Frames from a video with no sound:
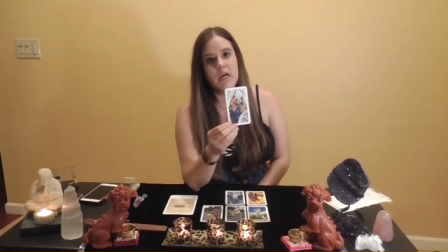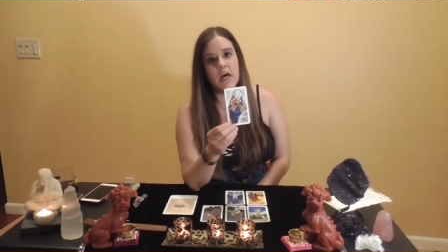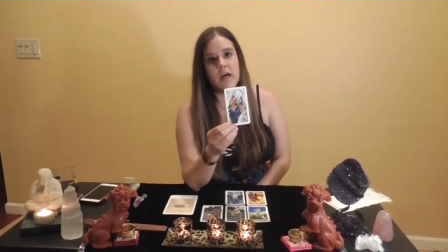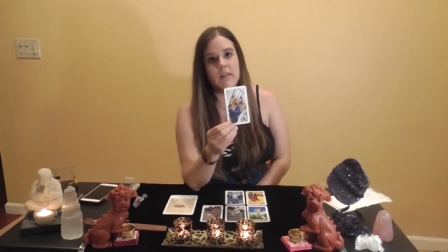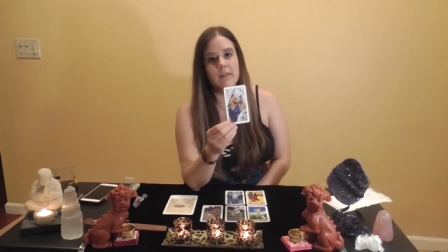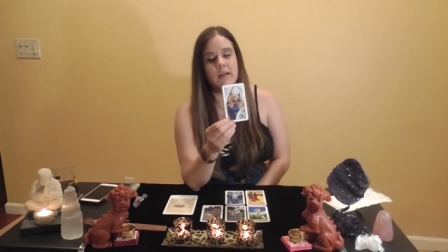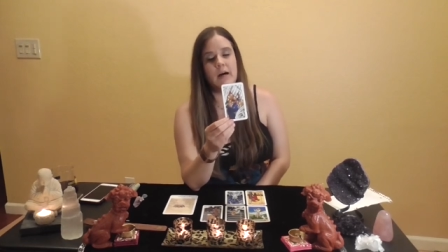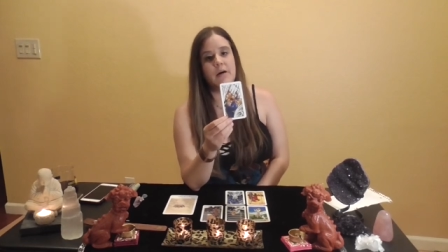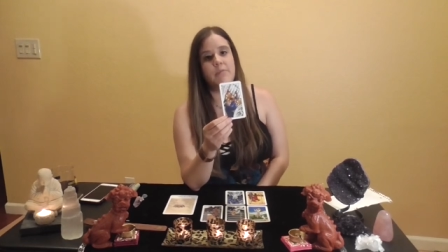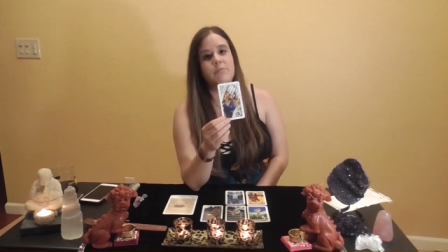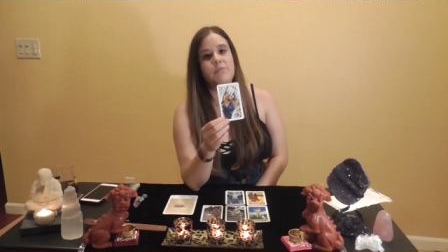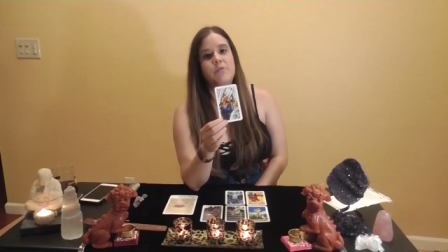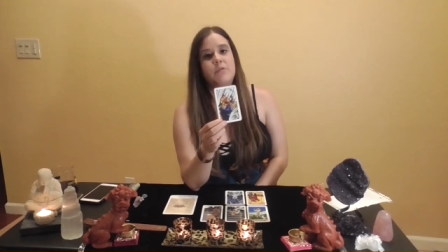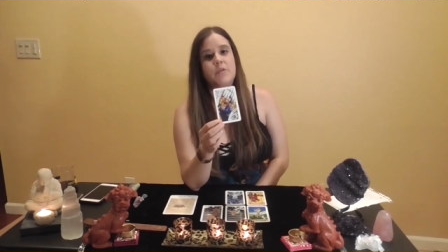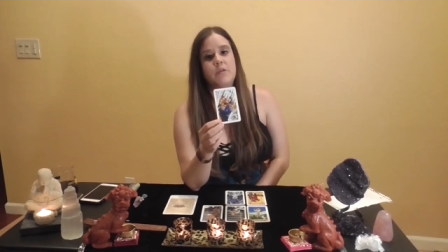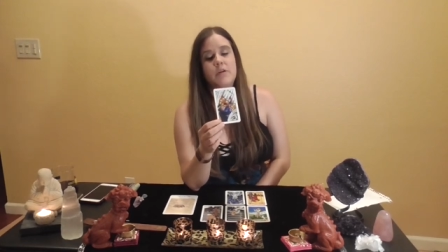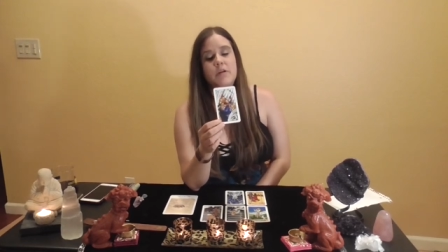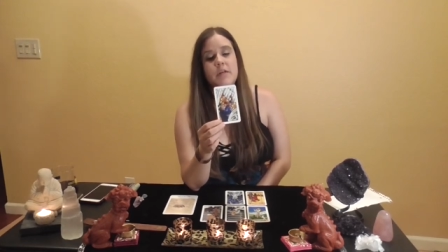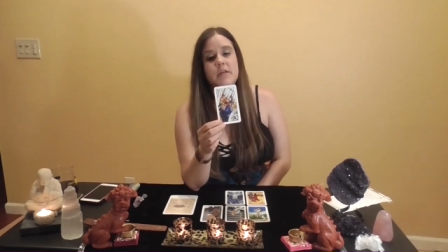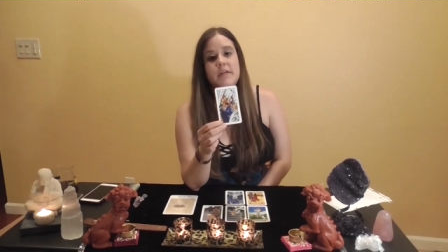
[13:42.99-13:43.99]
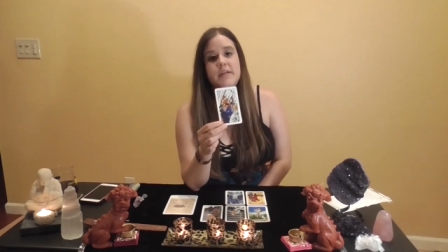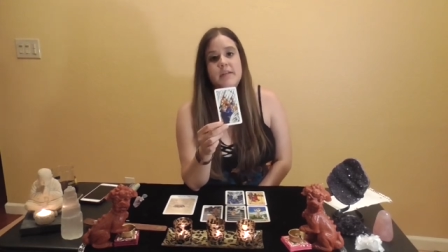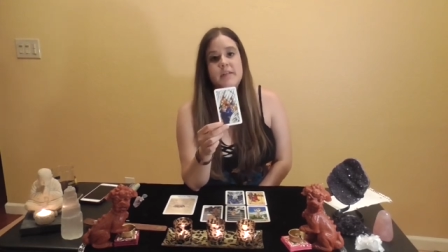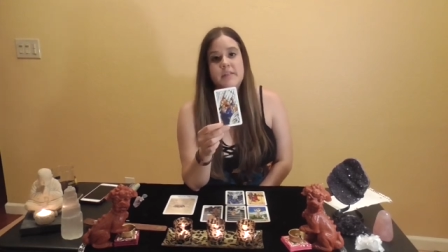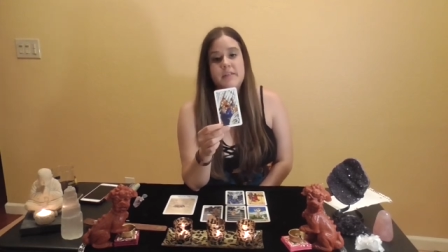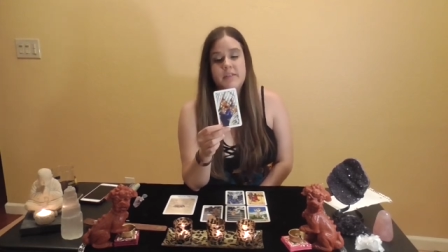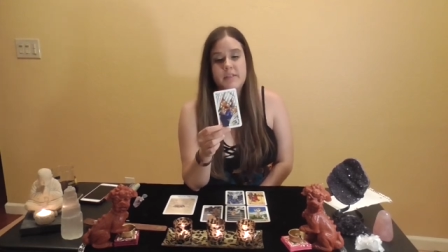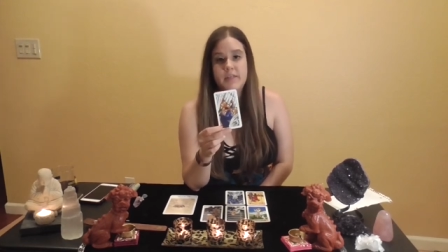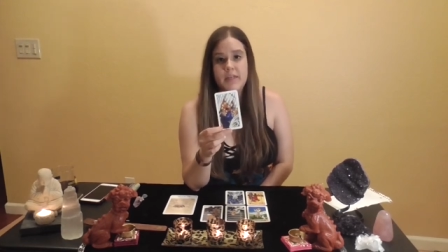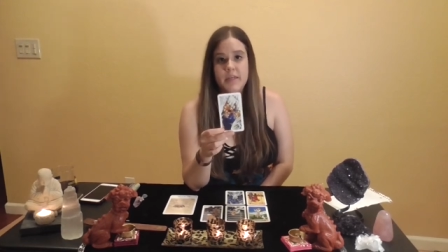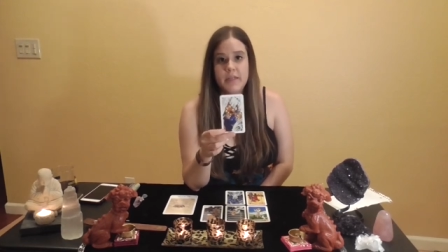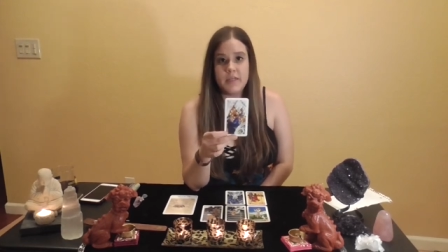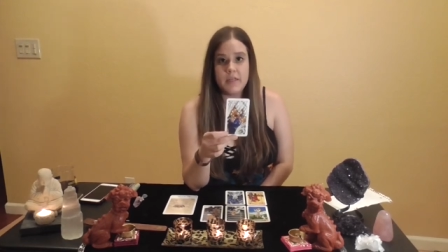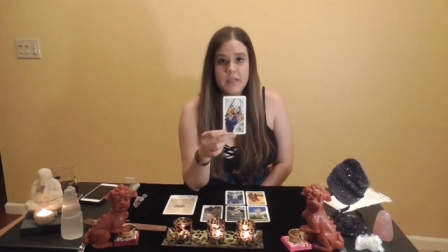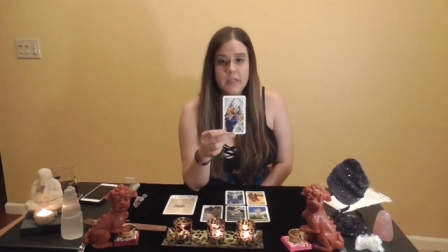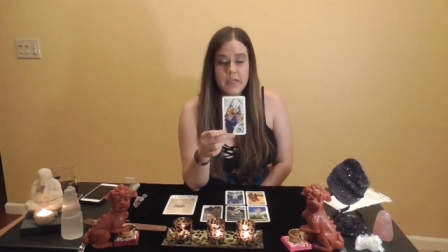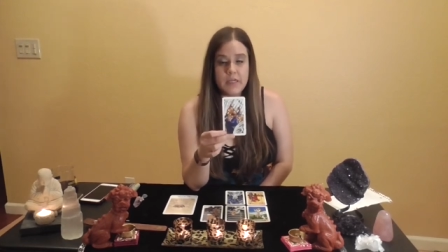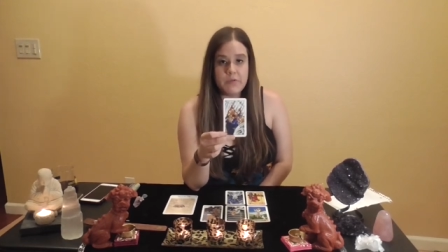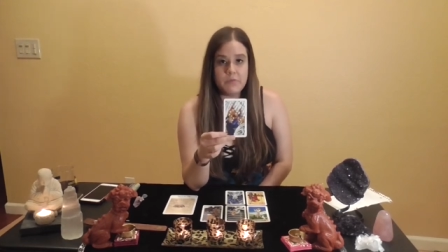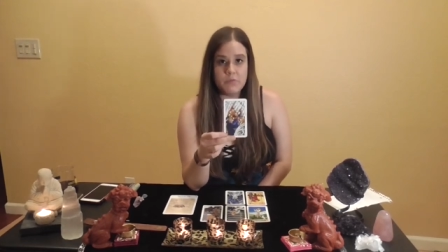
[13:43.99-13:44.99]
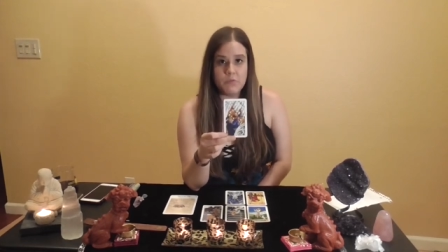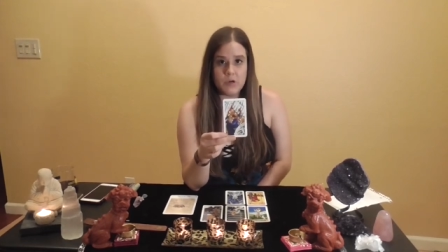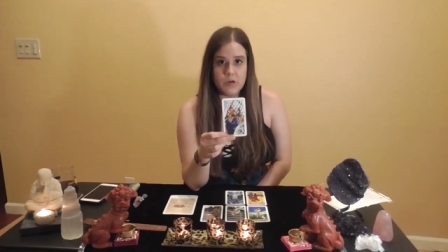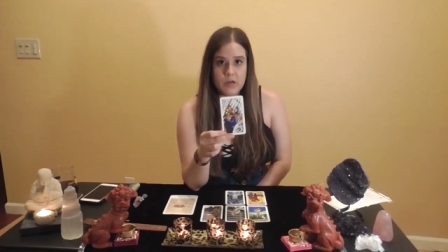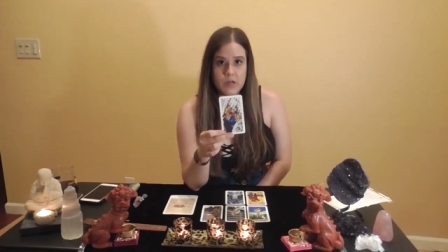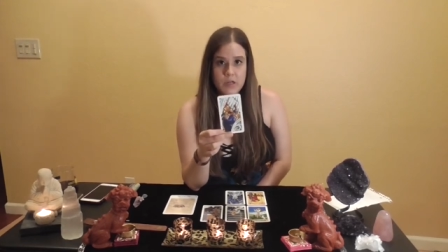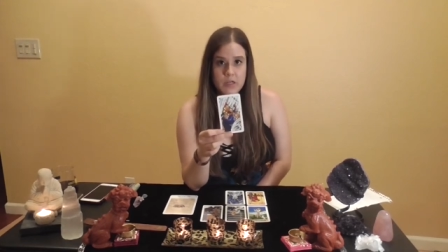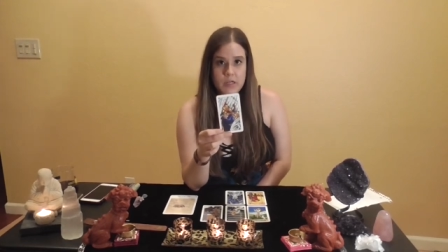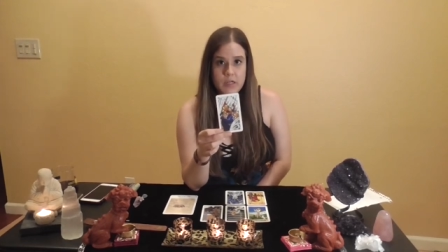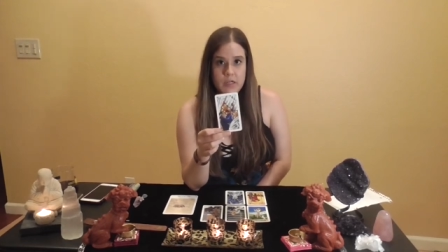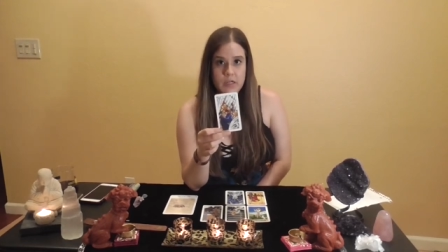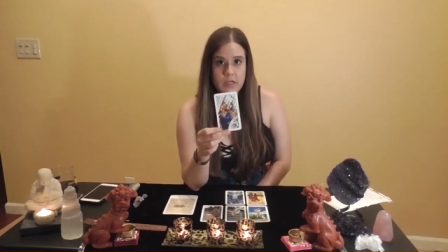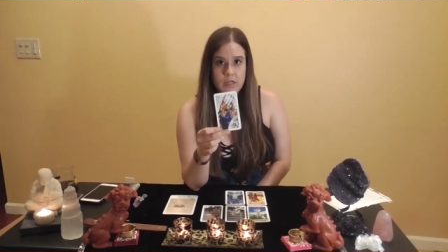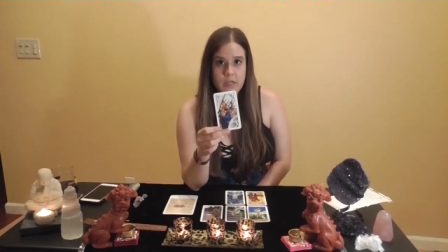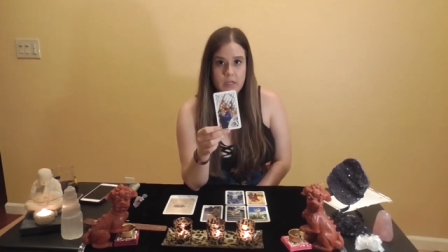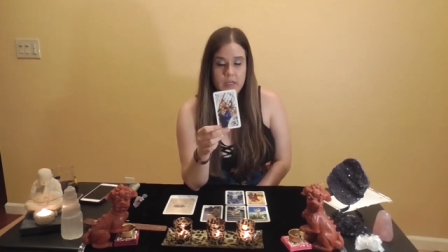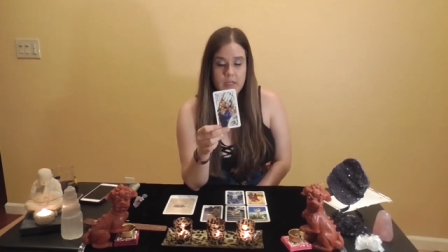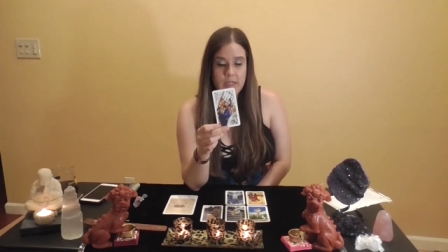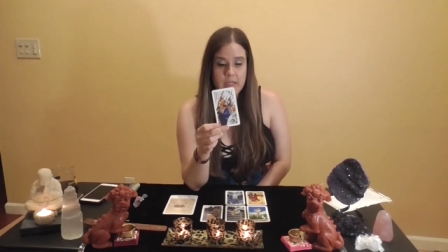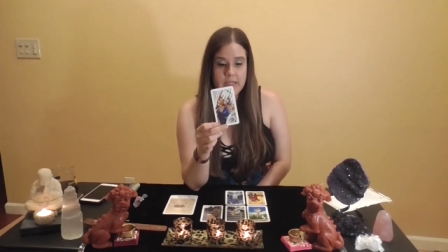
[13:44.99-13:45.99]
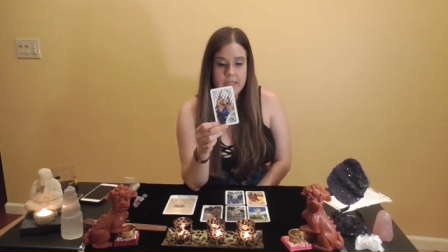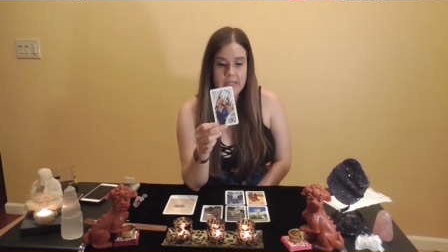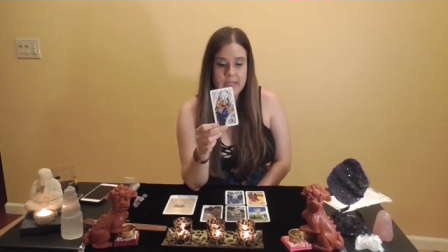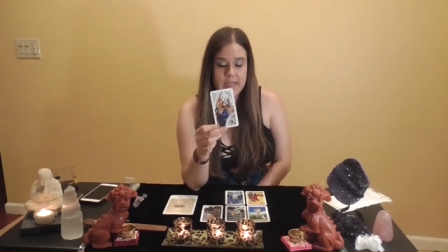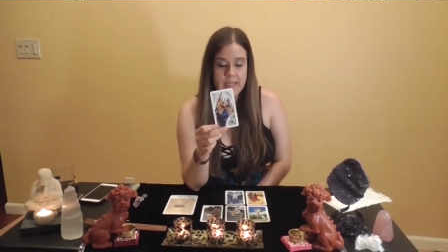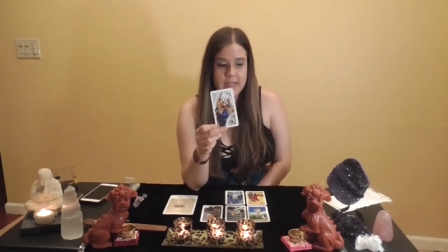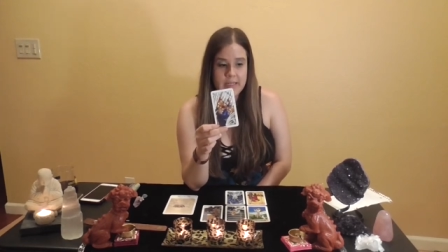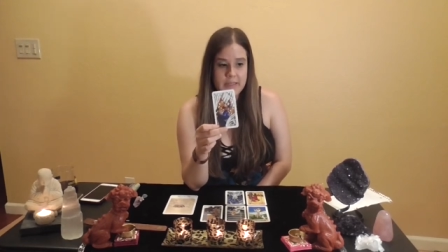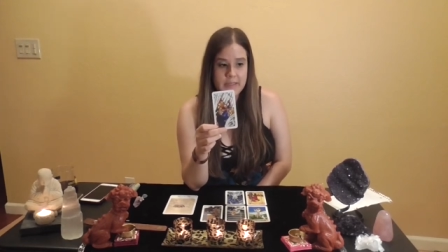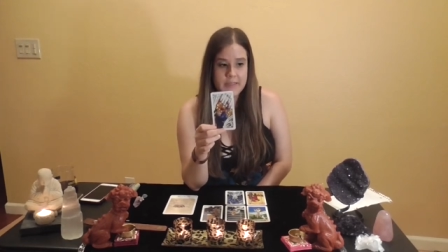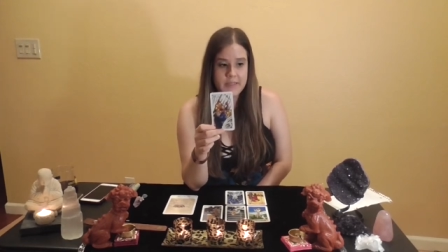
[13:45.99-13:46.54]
a lot more skill and work needed.